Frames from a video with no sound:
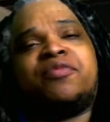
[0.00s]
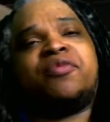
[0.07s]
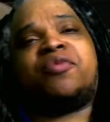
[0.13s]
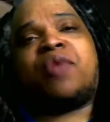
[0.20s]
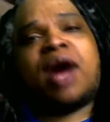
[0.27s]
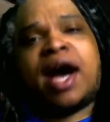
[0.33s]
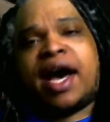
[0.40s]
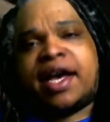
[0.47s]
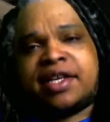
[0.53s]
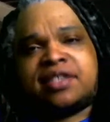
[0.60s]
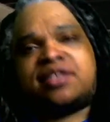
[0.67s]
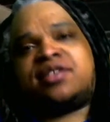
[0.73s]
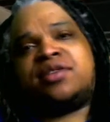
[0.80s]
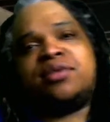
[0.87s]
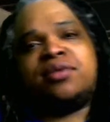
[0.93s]

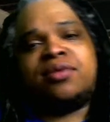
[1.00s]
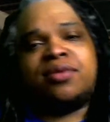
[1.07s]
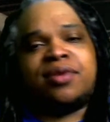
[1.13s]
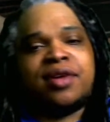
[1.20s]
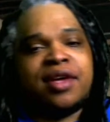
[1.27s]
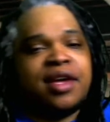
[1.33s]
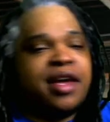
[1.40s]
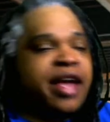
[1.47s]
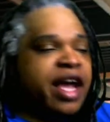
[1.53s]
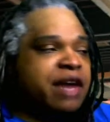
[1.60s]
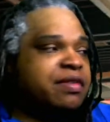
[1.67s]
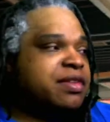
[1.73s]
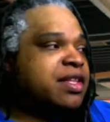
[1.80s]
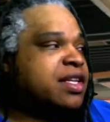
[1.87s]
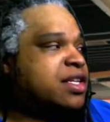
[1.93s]
rise to,
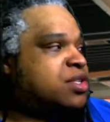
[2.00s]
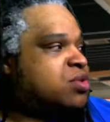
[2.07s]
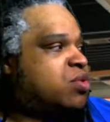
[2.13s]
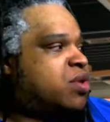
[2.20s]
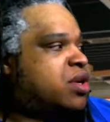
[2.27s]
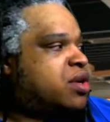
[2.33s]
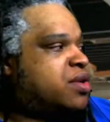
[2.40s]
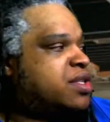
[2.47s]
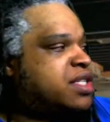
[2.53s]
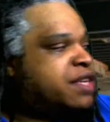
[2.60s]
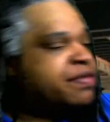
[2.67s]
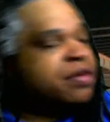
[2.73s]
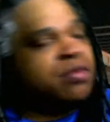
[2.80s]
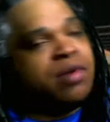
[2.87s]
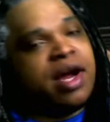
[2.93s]
everything that's going on is
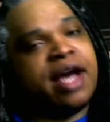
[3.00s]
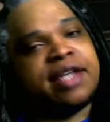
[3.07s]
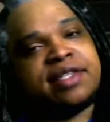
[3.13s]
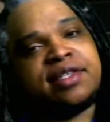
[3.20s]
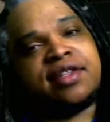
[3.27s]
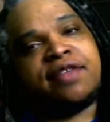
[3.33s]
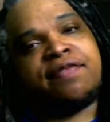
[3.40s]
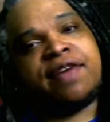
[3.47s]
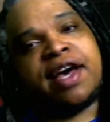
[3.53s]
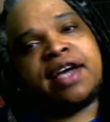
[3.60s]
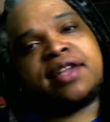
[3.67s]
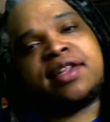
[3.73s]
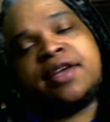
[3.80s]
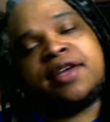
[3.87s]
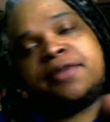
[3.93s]
giving rise to the fact
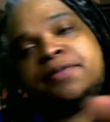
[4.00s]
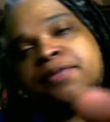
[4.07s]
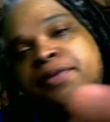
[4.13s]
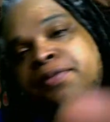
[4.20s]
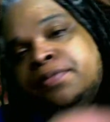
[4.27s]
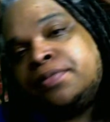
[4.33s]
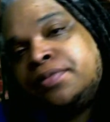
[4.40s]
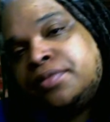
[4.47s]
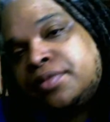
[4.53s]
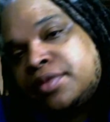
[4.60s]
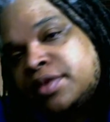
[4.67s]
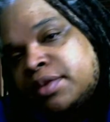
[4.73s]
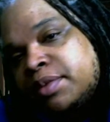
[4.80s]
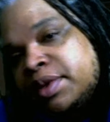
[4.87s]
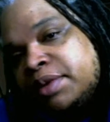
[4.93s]
that,
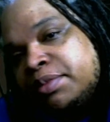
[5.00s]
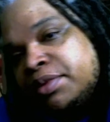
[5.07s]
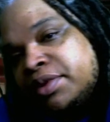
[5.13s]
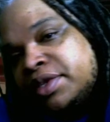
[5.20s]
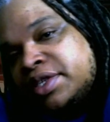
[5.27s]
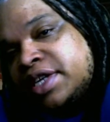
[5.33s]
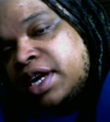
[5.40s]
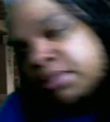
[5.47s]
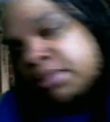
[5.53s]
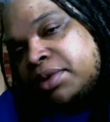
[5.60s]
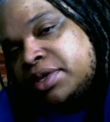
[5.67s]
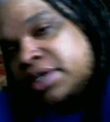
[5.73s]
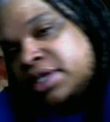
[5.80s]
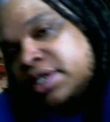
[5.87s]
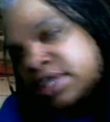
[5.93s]
let me move this camera
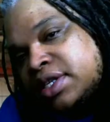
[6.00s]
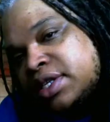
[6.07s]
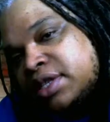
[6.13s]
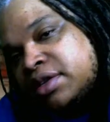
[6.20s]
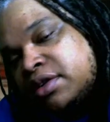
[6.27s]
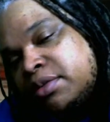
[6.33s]
just a little